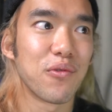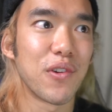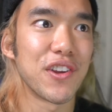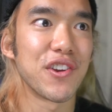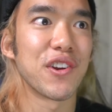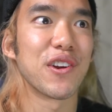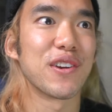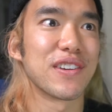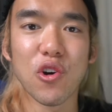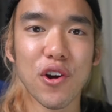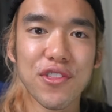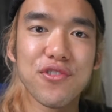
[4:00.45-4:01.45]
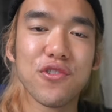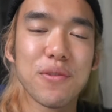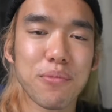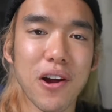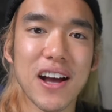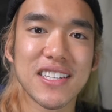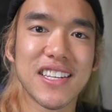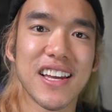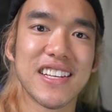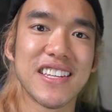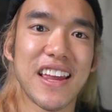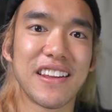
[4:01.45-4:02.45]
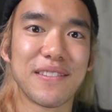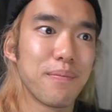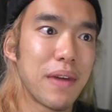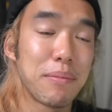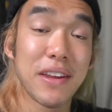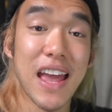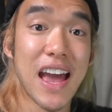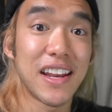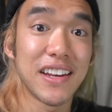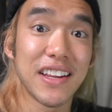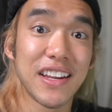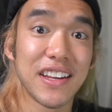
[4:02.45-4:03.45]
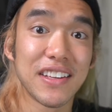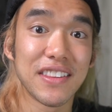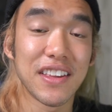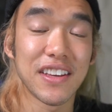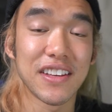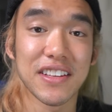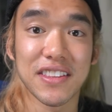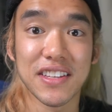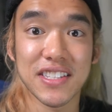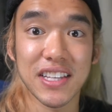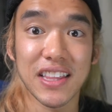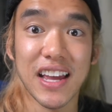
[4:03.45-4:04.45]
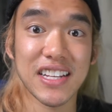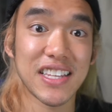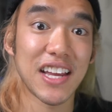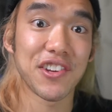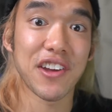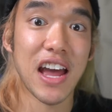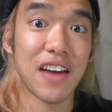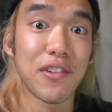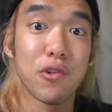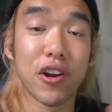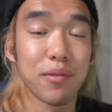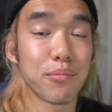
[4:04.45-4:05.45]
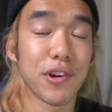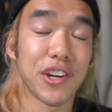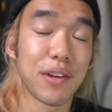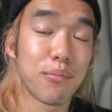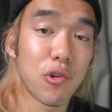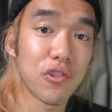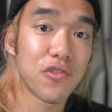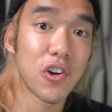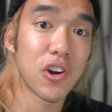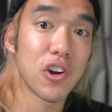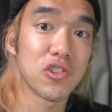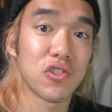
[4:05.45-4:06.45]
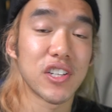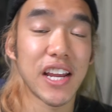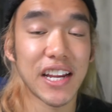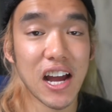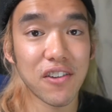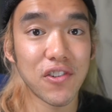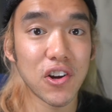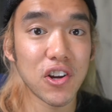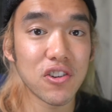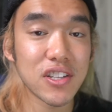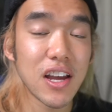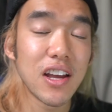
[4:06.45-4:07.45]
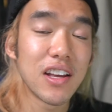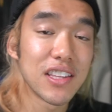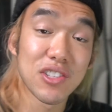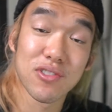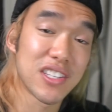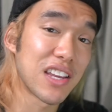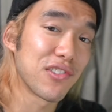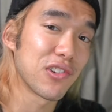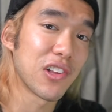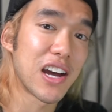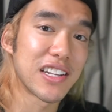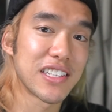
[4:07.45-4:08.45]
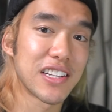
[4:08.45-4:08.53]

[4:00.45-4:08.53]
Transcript: when you're going through the process and maybe editing the selects that you have and want to bring in more photos or take out photos, this will save you a lot of